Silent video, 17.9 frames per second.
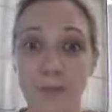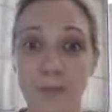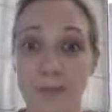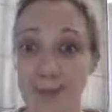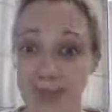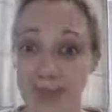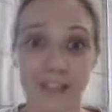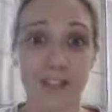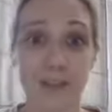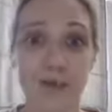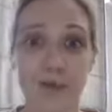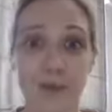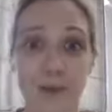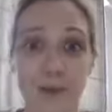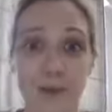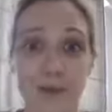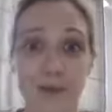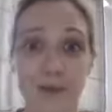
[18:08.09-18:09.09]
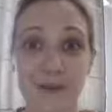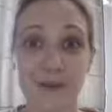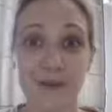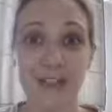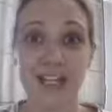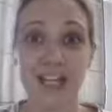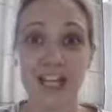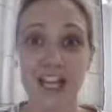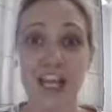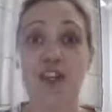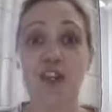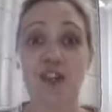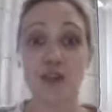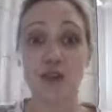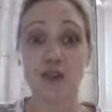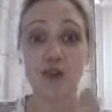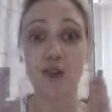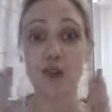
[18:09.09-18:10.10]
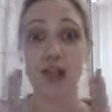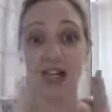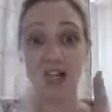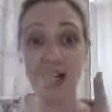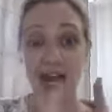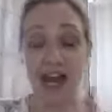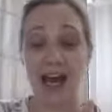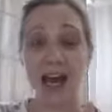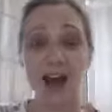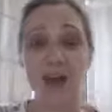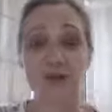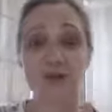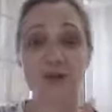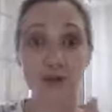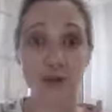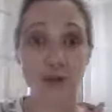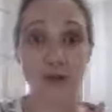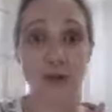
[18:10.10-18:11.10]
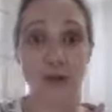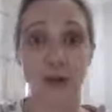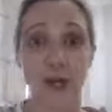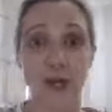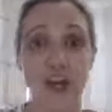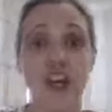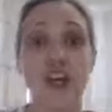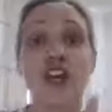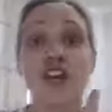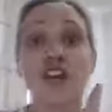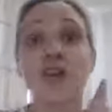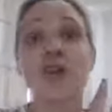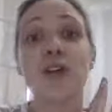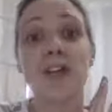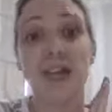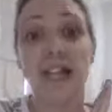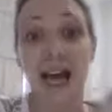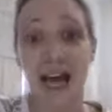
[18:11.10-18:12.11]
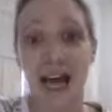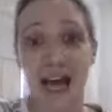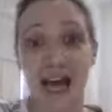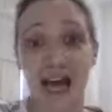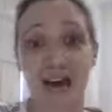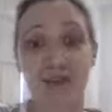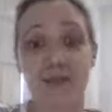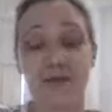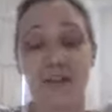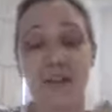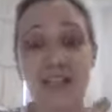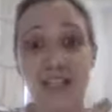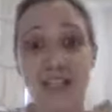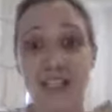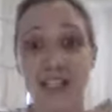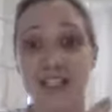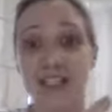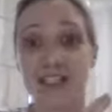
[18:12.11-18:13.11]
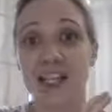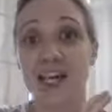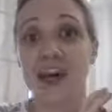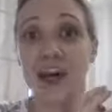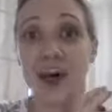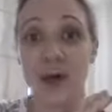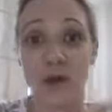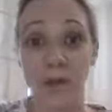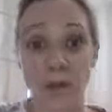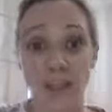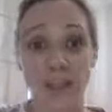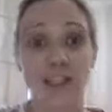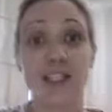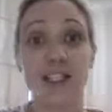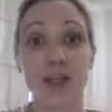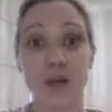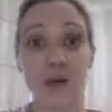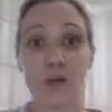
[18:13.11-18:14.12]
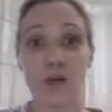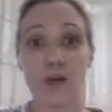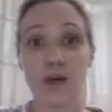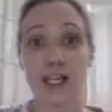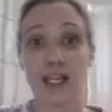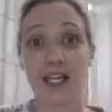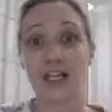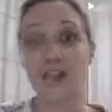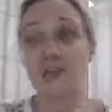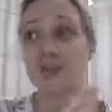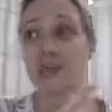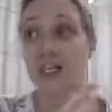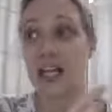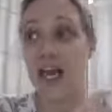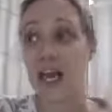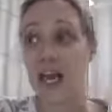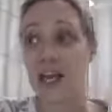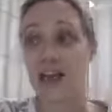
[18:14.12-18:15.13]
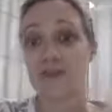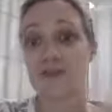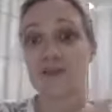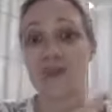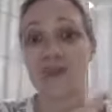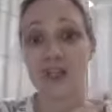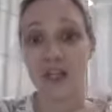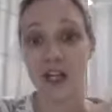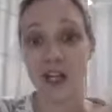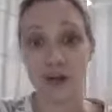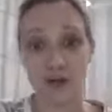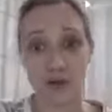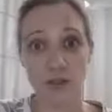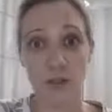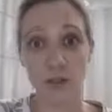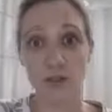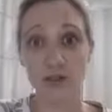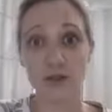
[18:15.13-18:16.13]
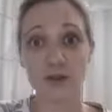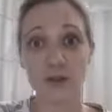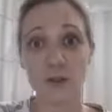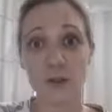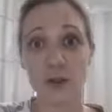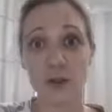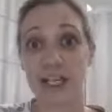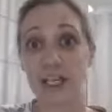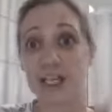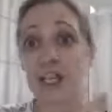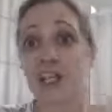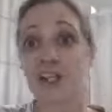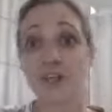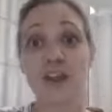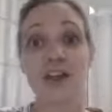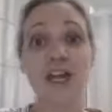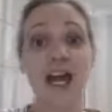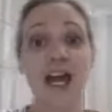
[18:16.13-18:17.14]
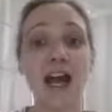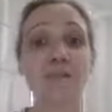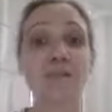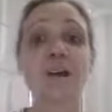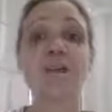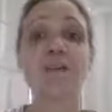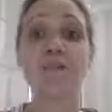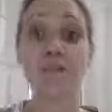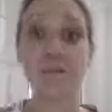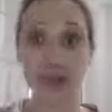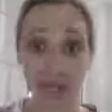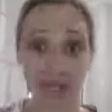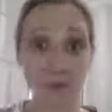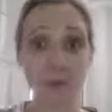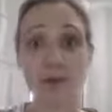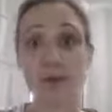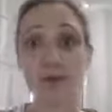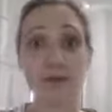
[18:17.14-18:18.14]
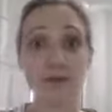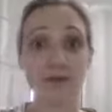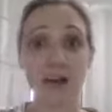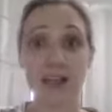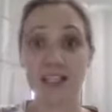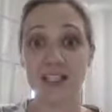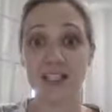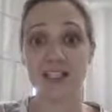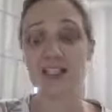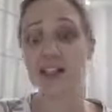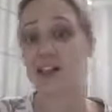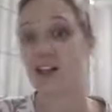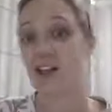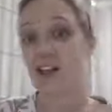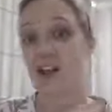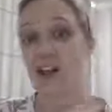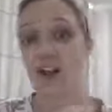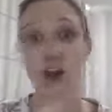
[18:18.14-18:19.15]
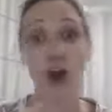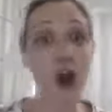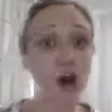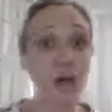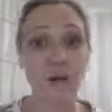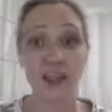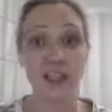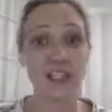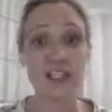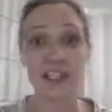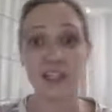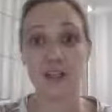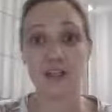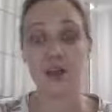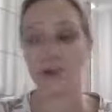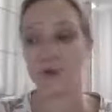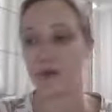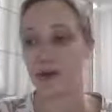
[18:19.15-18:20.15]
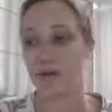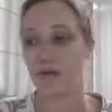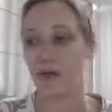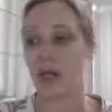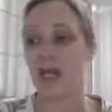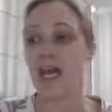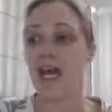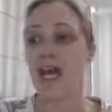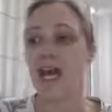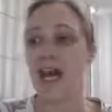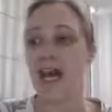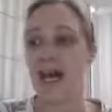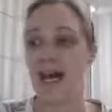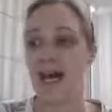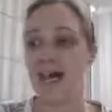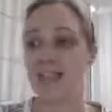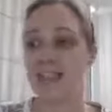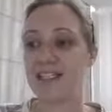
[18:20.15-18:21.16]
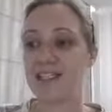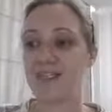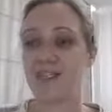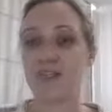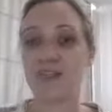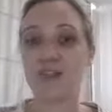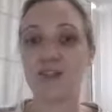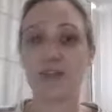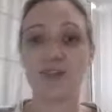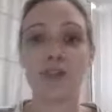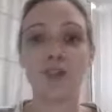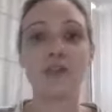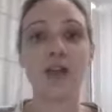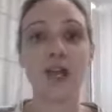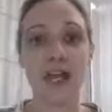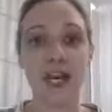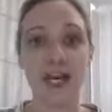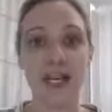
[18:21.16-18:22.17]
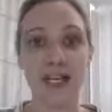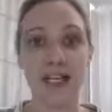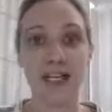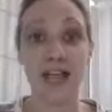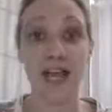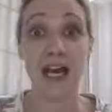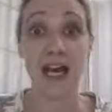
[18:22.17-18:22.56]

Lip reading: That is incredible. So you can have trauma, you can have this upsetting upbringing, you can have the unresponsive upbringing, you can have flashbulb events like a car accident or whatever, and you can